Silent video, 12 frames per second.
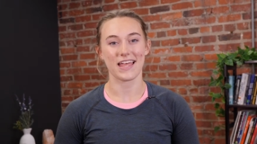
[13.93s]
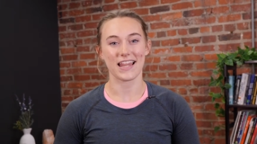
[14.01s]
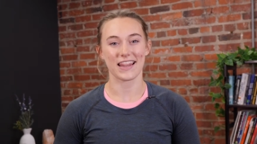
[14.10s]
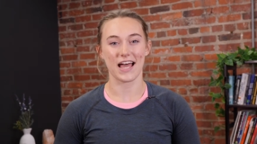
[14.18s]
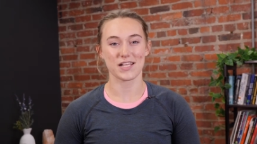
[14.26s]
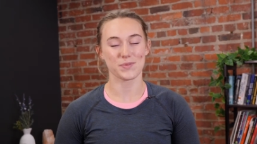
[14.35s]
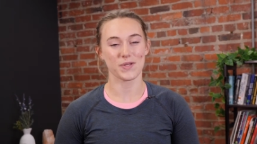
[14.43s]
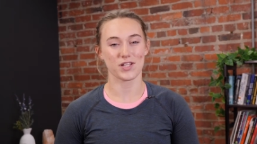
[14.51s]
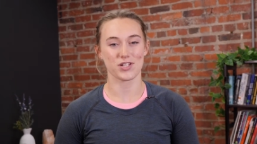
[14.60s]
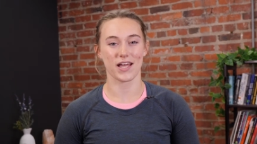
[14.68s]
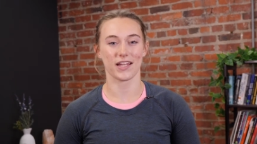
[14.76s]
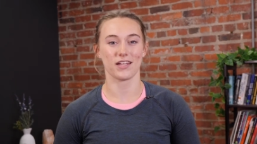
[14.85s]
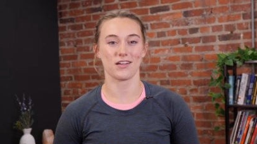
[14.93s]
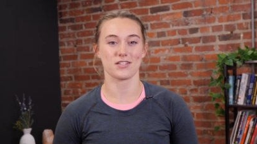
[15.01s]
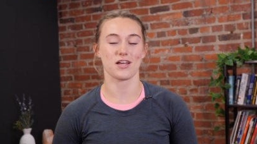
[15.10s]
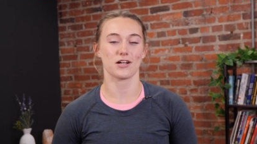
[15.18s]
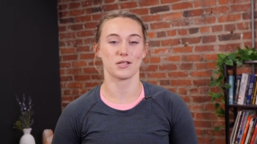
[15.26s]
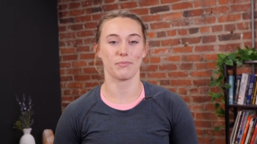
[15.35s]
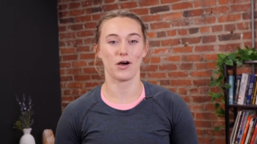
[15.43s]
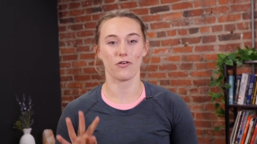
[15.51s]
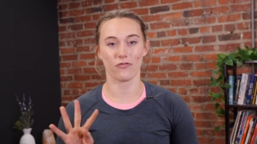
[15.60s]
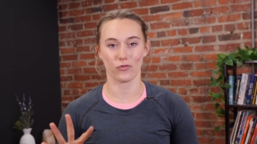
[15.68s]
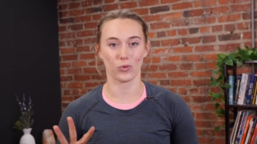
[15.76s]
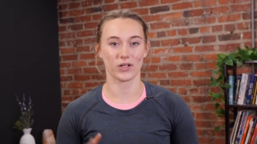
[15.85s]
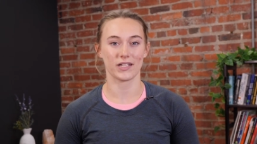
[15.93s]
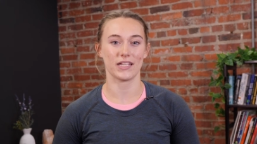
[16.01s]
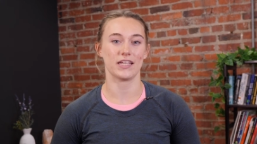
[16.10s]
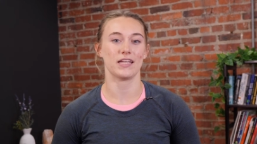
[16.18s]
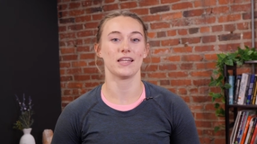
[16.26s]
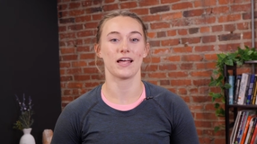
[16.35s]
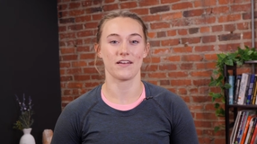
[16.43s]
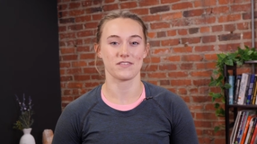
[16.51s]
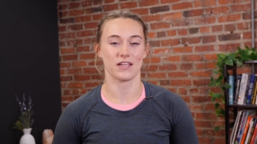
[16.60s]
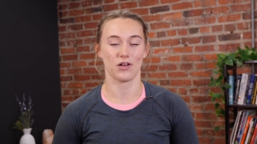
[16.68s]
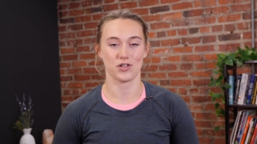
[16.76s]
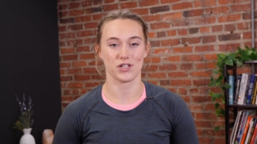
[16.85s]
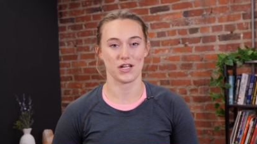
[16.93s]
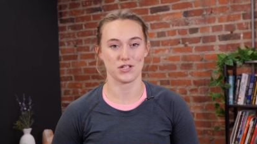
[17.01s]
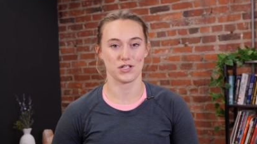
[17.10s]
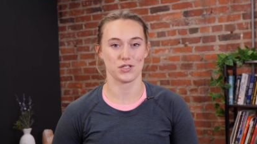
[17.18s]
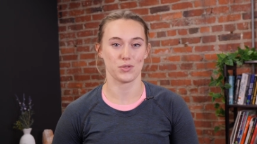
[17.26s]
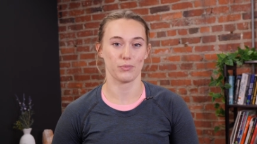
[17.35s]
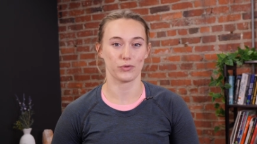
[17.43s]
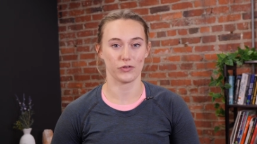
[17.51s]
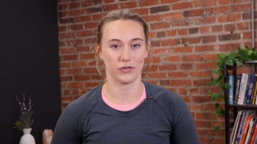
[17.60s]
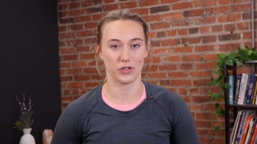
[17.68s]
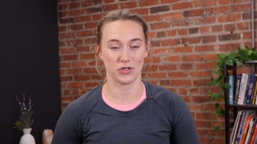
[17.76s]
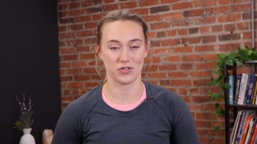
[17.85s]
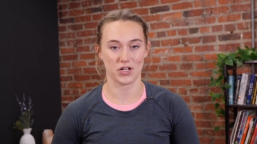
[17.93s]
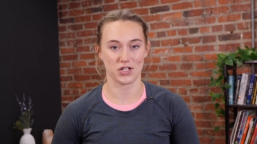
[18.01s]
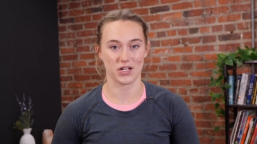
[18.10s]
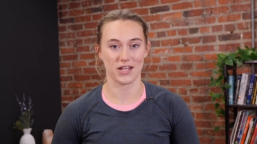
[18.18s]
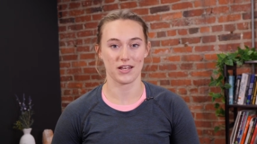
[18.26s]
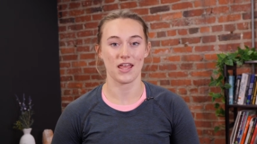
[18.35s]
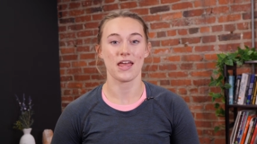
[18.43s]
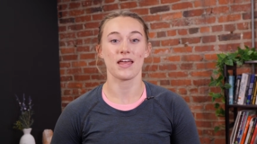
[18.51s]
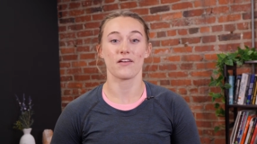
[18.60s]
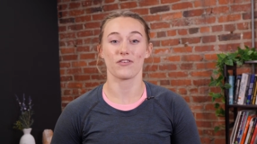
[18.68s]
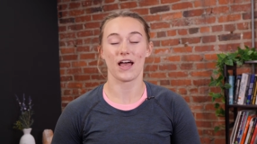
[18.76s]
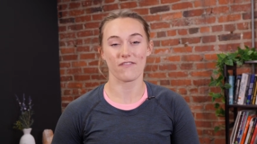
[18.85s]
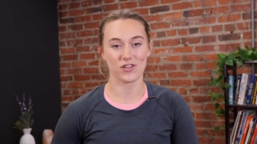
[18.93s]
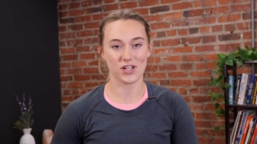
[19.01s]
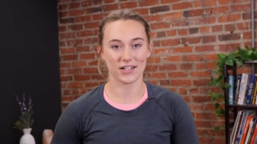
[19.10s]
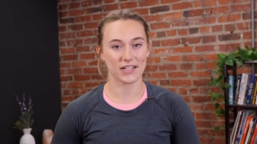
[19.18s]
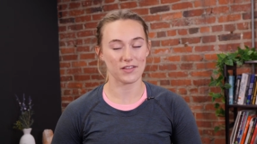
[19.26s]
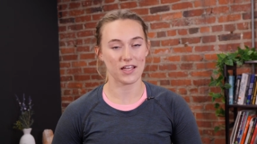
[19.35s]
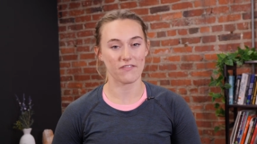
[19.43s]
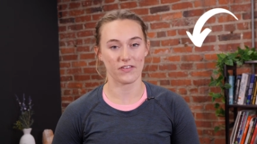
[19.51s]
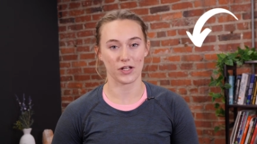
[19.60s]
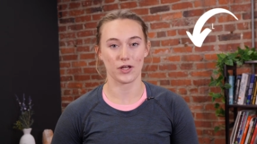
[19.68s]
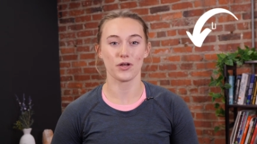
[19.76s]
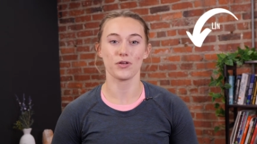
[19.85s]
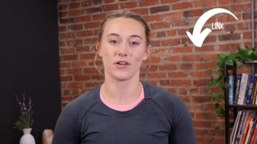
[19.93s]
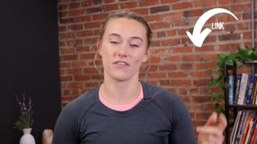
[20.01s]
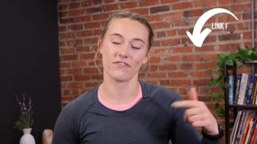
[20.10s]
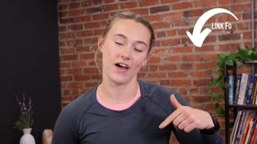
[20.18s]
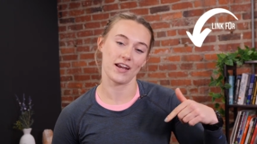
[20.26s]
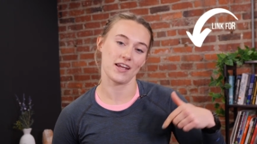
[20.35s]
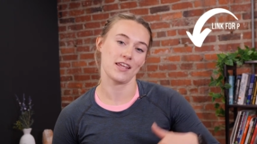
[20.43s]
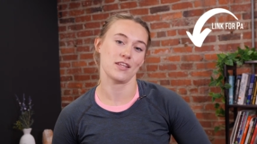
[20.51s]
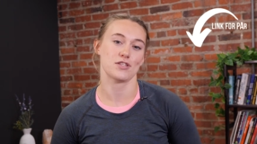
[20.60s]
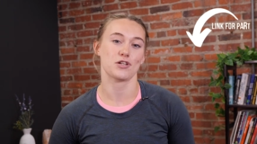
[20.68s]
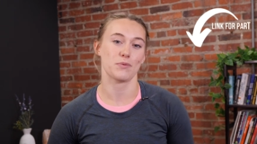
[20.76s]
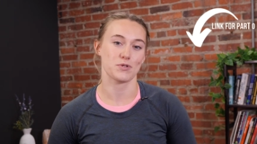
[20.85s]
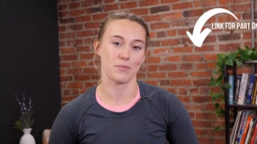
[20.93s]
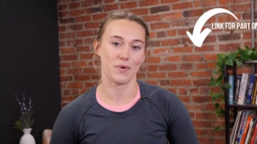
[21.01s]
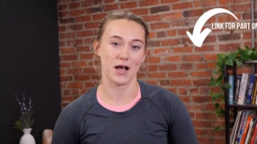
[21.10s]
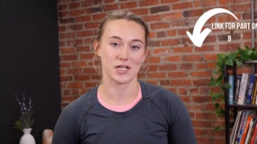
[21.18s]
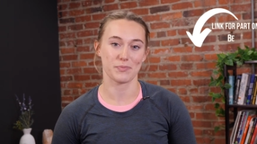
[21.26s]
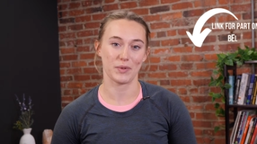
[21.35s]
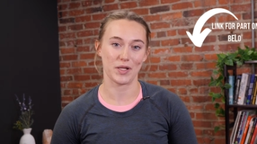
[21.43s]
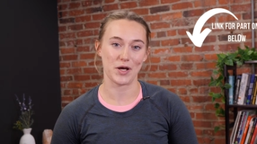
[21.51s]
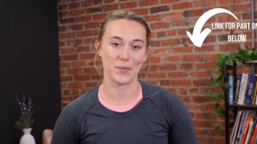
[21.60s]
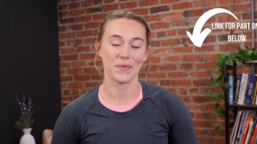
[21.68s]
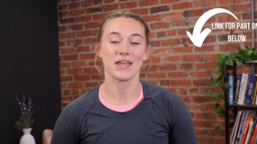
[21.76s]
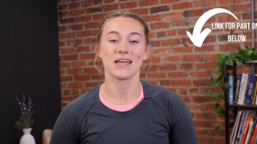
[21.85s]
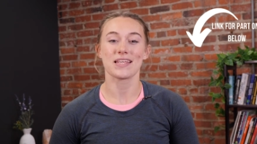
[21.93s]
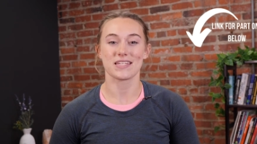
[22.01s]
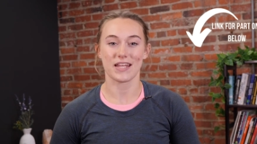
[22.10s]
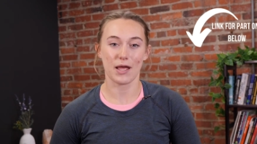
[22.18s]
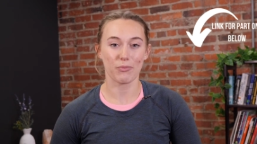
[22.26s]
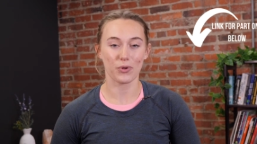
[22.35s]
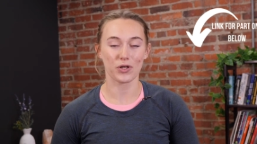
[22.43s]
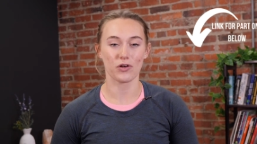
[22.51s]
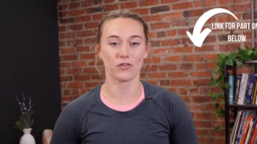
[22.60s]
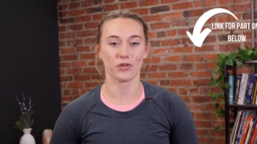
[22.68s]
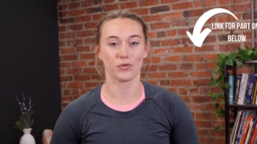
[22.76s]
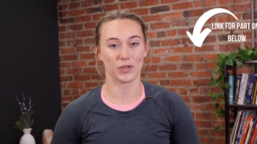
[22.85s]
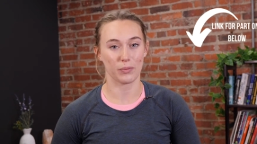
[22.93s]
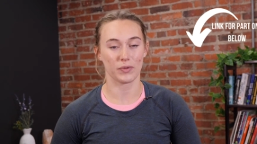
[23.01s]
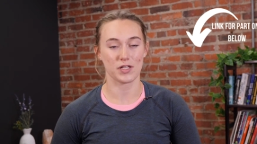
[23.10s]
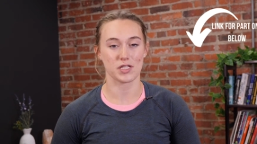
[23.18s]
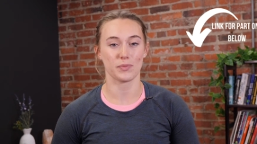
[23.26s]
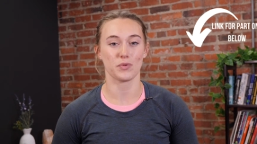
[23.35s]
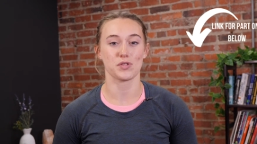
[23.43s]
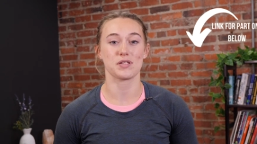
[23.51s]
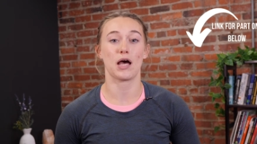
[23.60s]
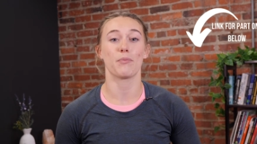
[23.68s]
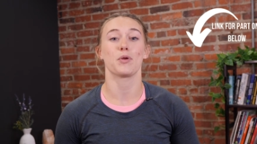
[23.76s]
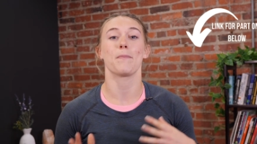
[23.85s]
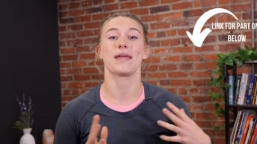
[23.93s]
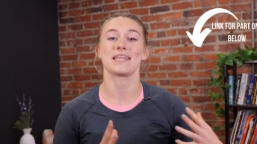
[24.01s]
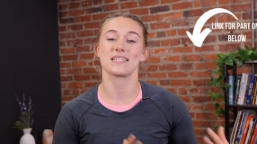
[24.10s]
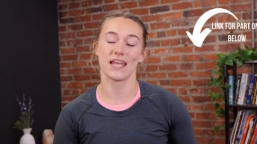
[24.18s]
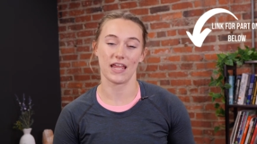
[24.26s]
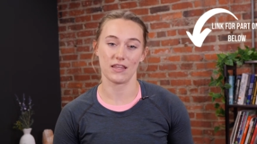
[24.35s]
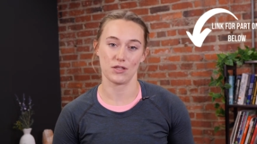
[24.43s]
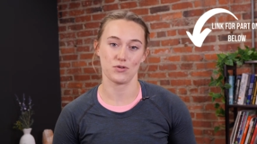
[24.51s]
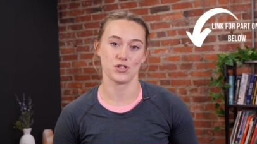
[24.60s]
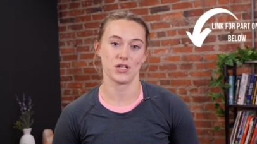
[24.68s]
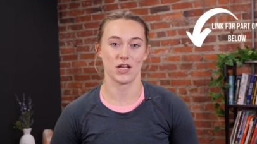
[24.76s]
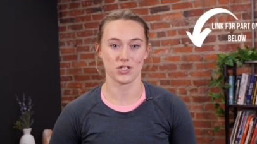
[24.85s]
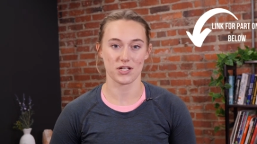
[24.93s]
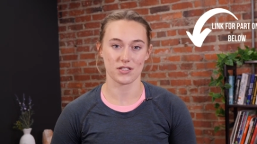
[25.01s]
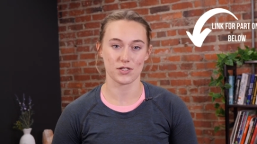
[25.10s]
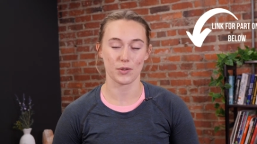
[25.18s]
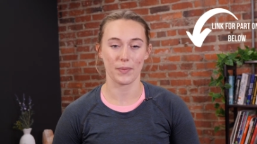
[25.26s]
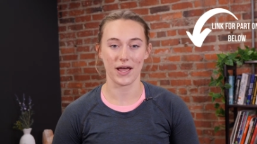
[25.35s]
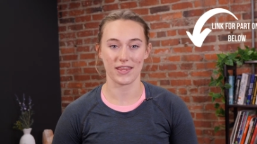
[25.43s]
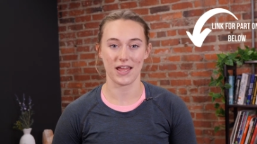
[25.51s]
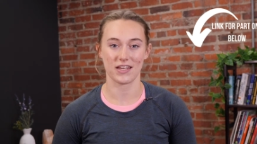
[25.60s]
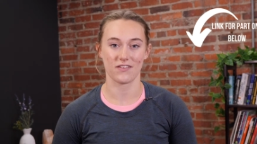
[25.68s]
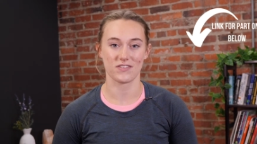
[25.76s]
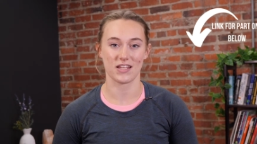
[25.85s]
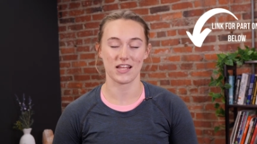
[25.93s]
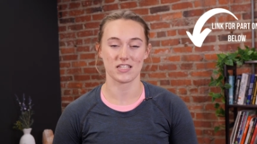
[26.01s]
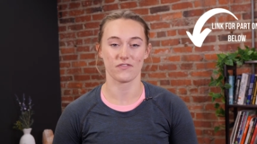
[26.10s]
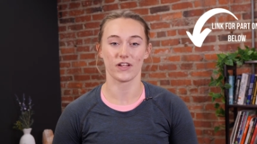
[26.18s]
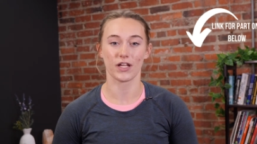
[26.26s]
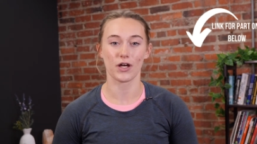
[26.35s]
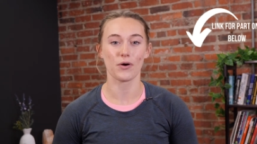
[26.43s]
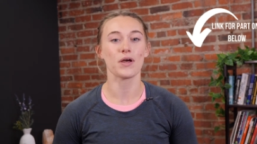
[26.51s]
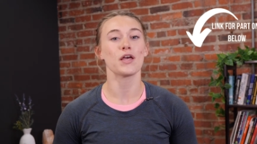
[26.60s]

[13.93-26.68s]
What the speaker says: Last week, Jackie and I talked about 4 key lifestyle changes to improve your nutrition. If you haven't checked out that video, you can find it in the description box below. Today, I'm going over 3 principles to help you maintain those changes. So by the end of today's video,